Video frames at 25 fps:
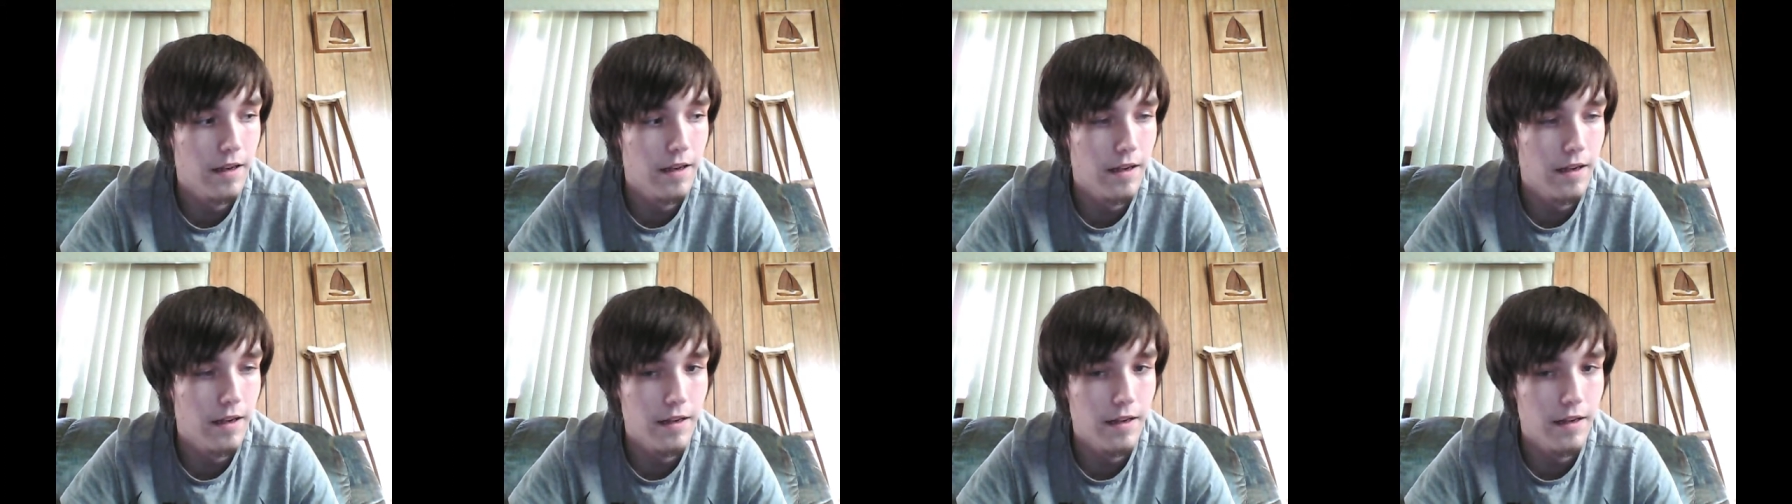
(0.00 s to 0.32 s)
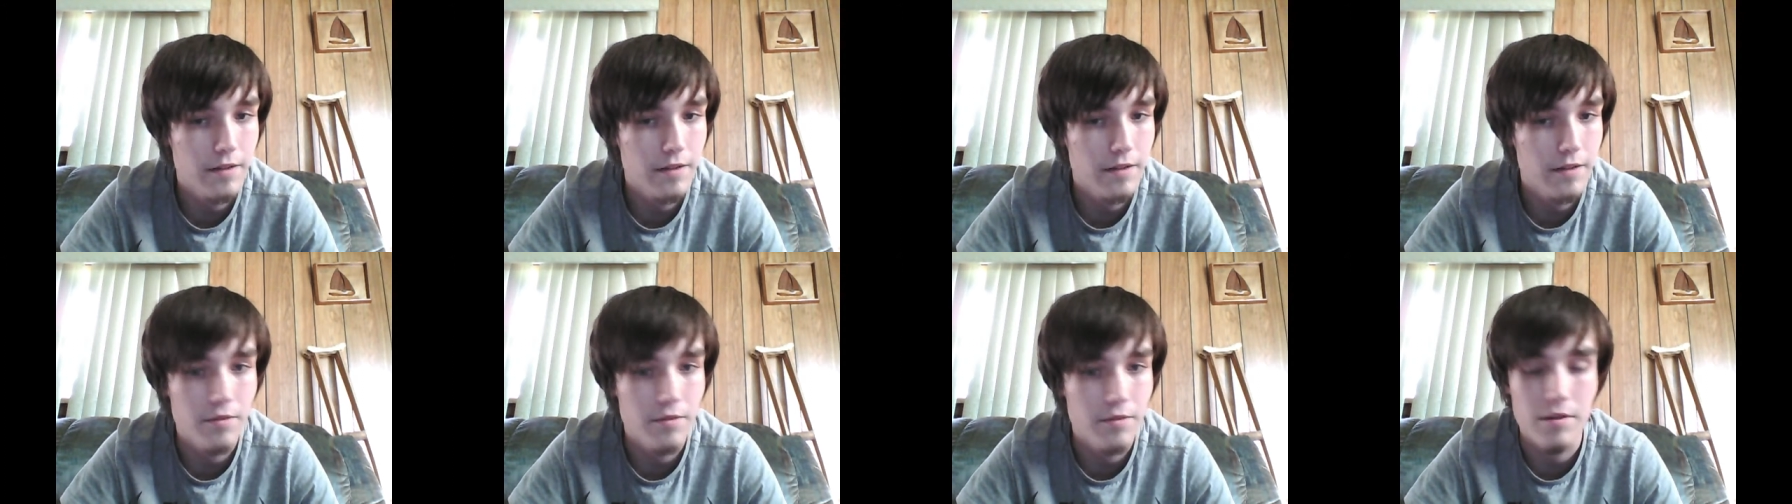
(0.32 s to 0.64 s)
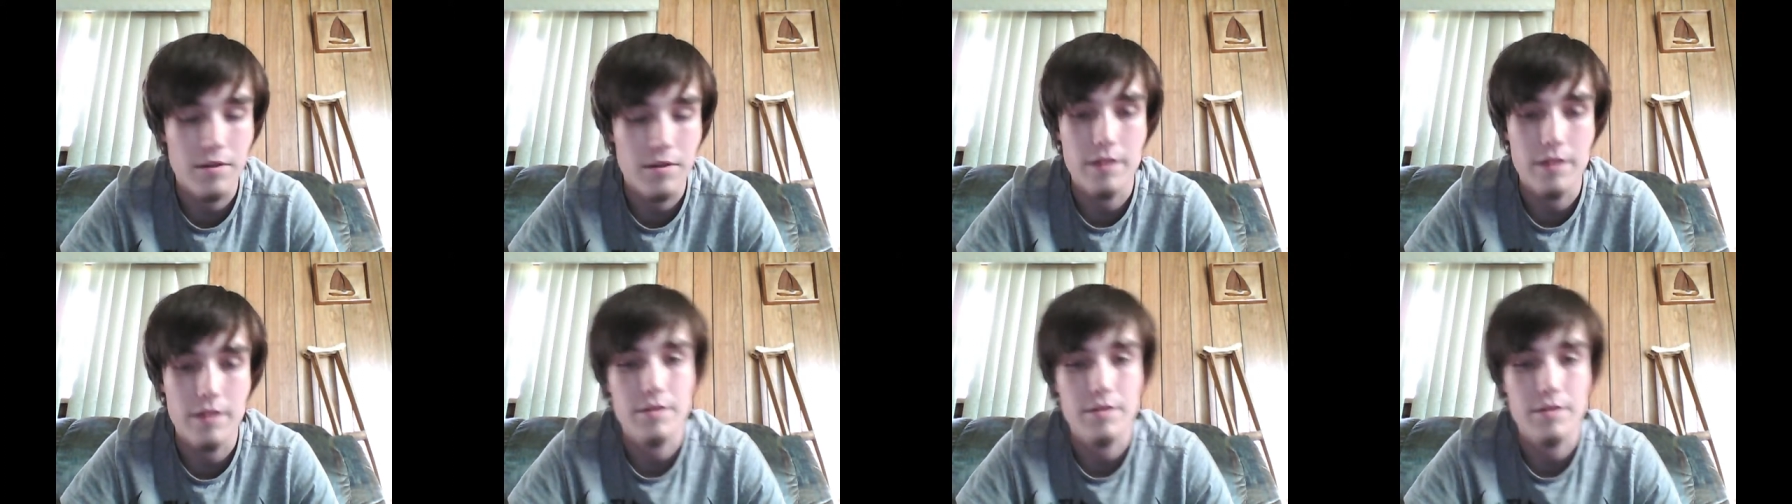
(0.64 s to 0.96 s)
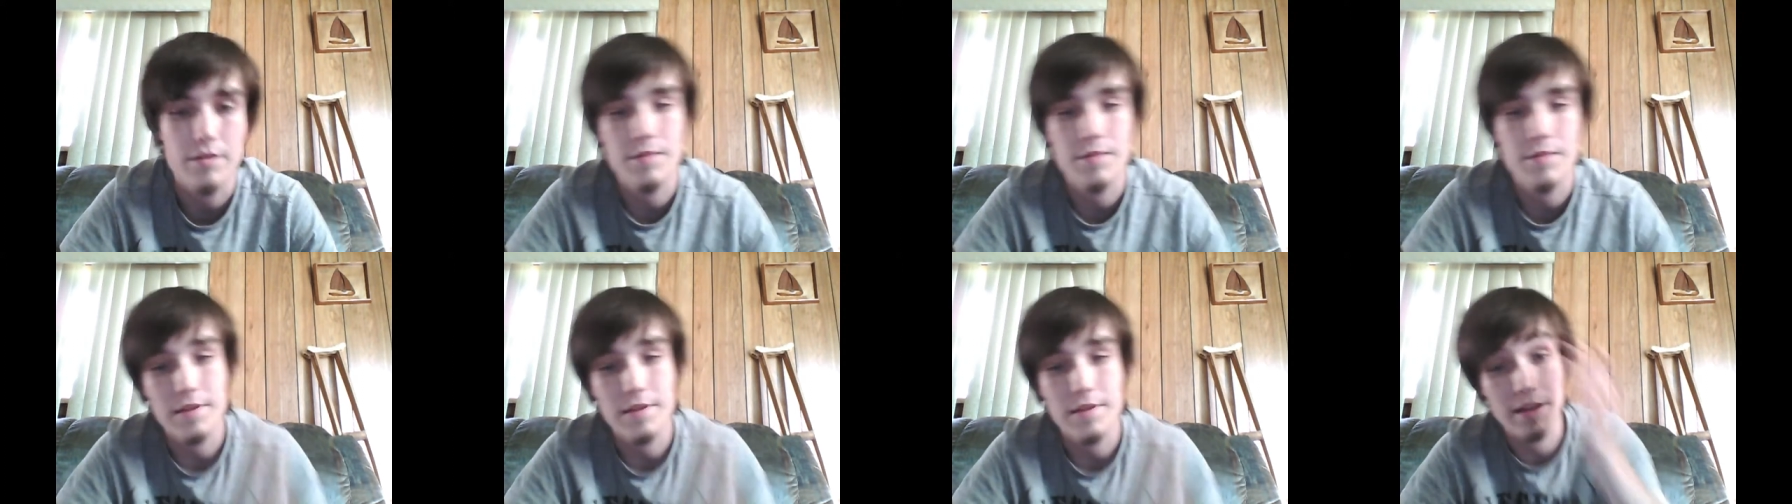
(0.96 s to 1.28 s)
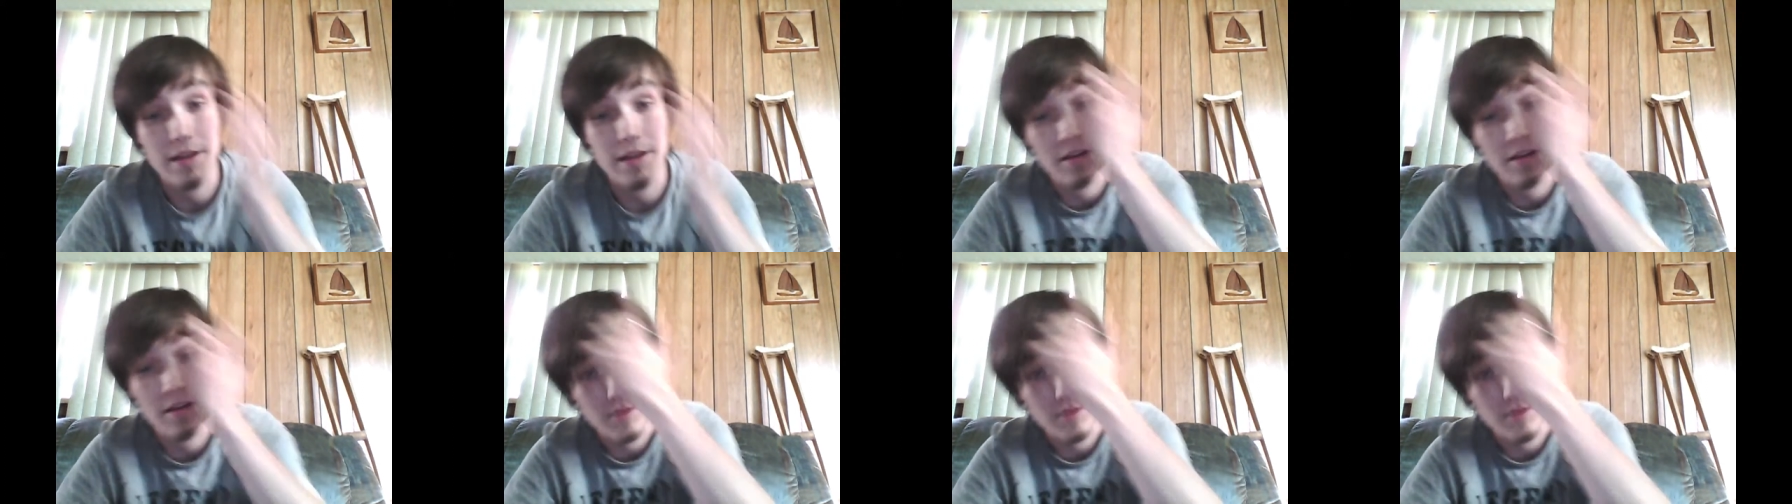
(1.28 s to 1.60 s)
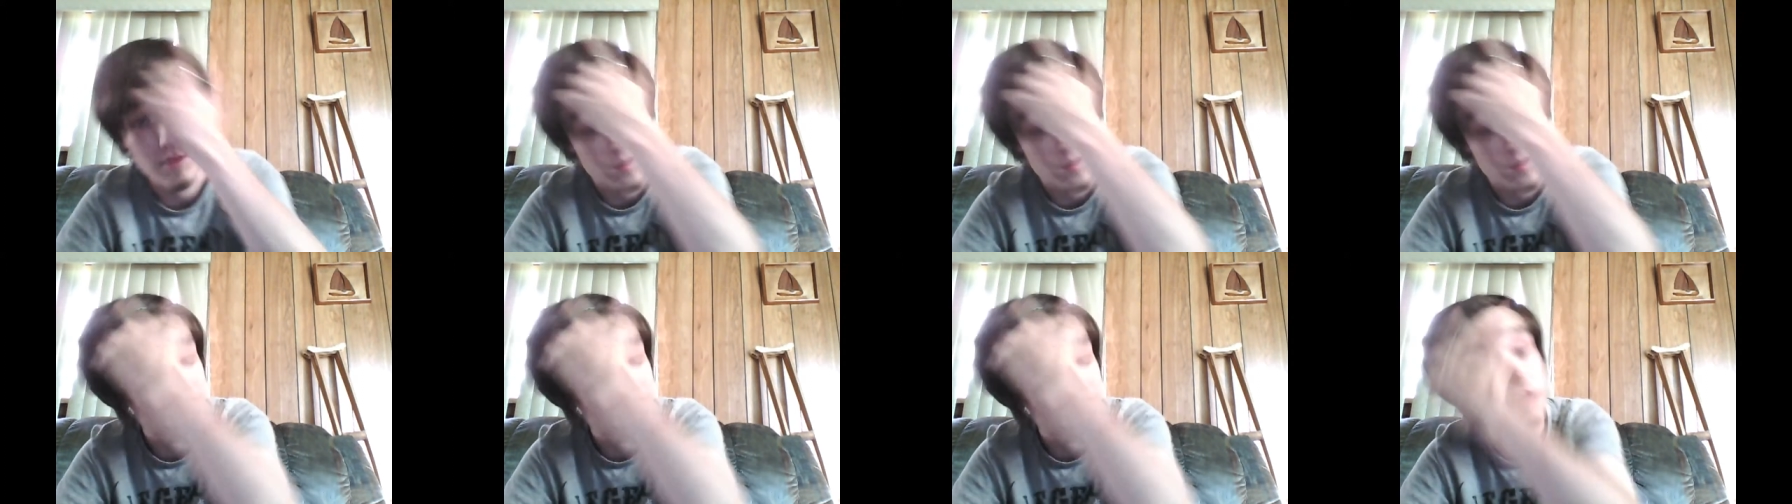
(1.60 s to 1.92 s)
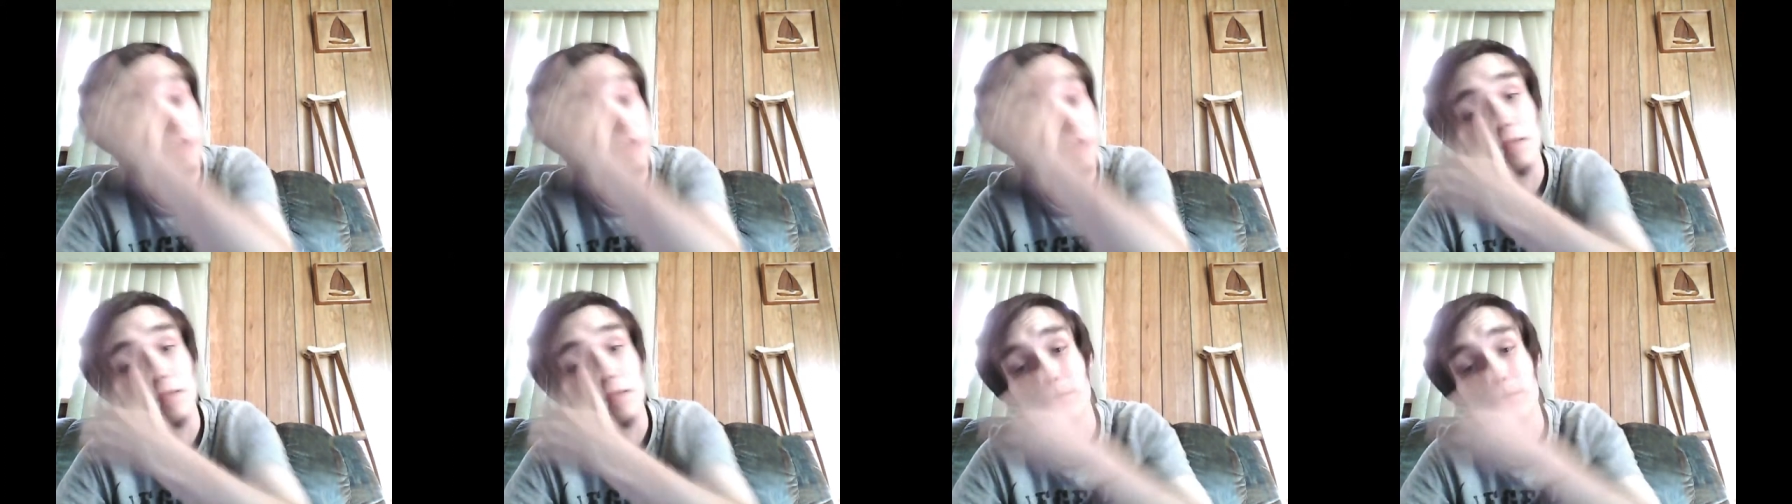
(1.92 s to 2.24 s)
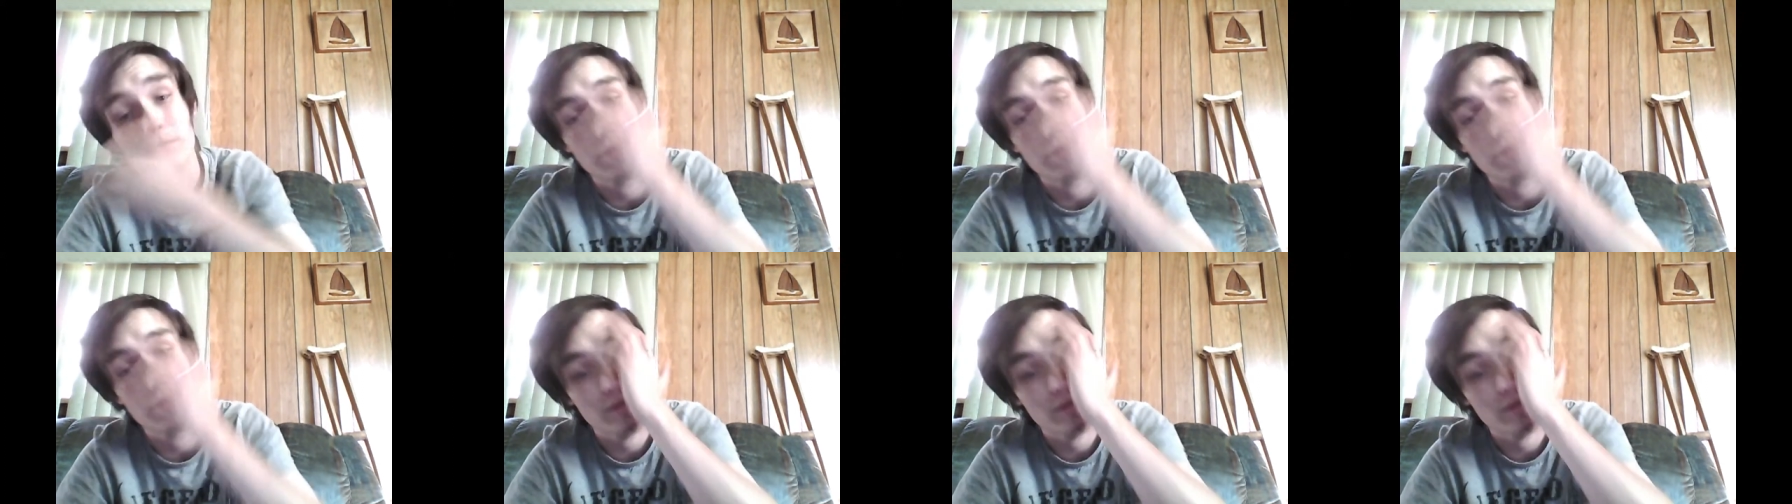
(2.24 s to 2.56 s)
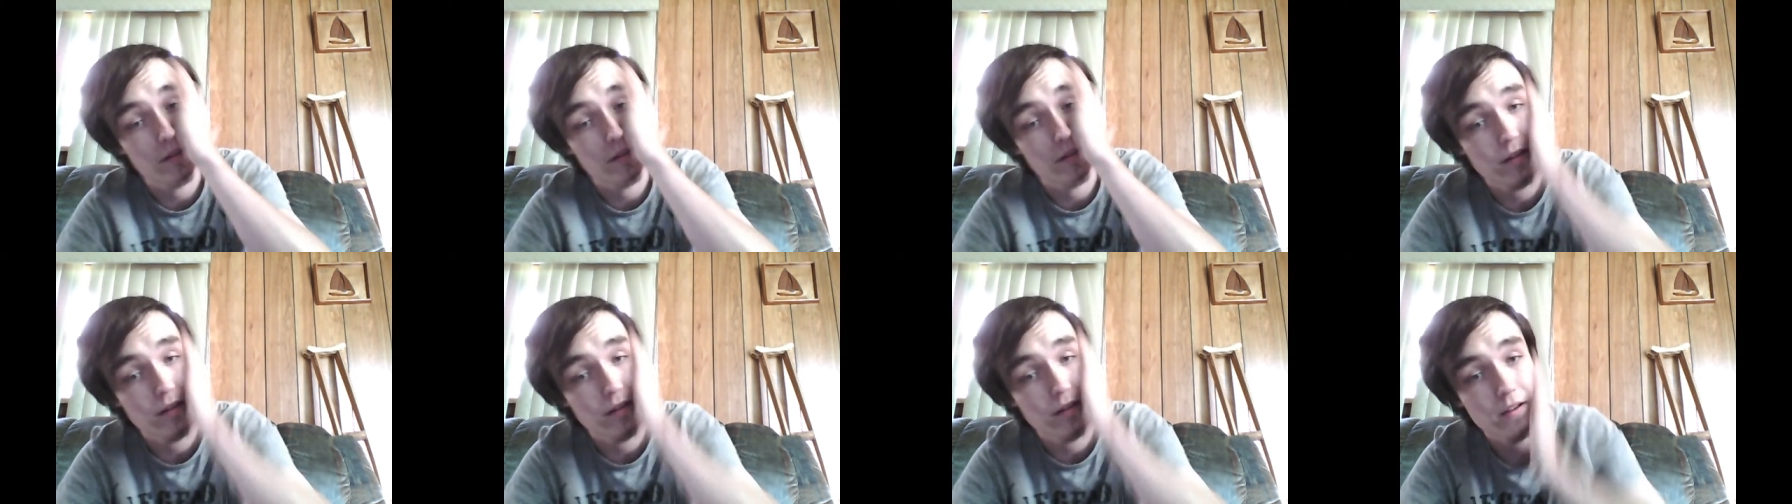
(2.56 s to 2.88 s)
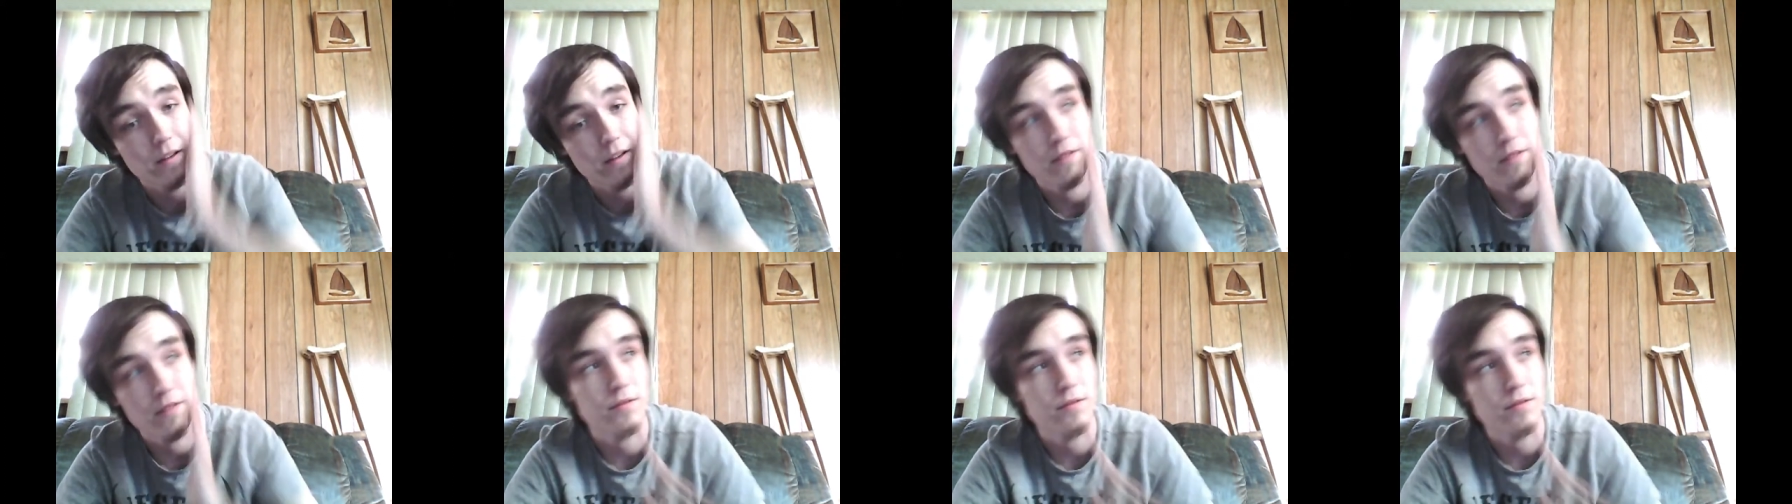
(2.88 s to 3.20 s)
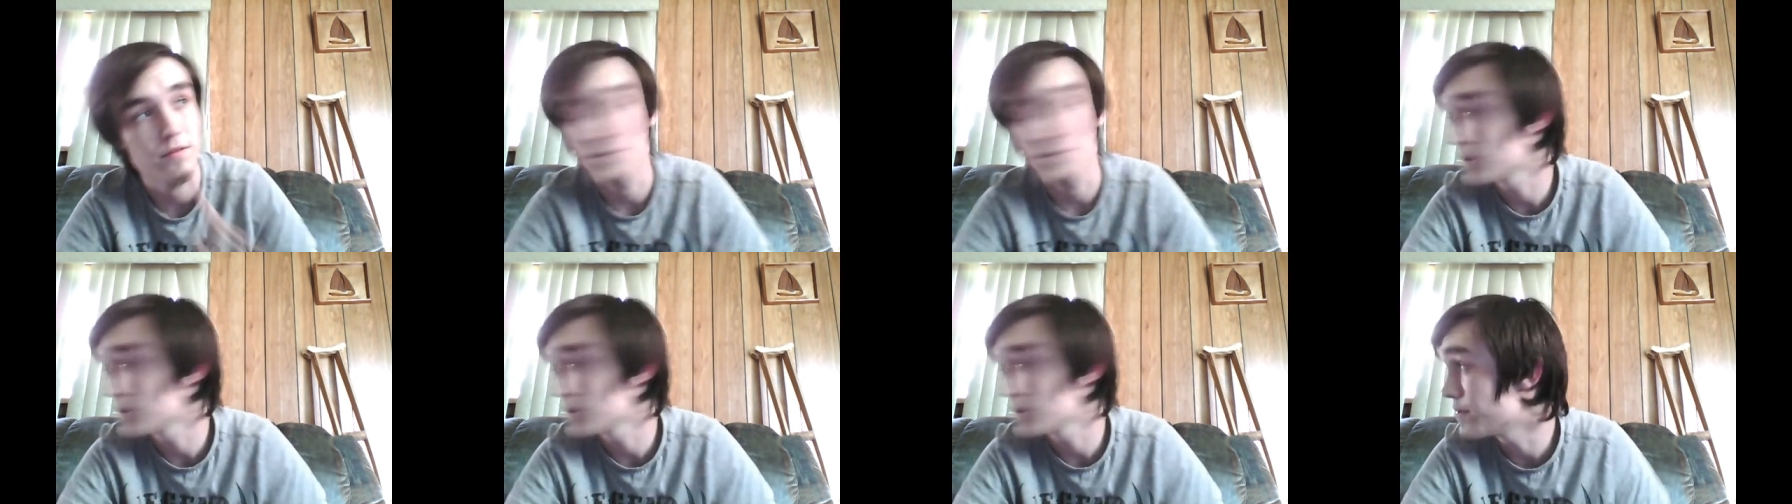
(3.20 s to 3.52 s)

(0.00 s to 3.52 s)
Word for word: I don't know how to explain it. It was just terrible. It was the worst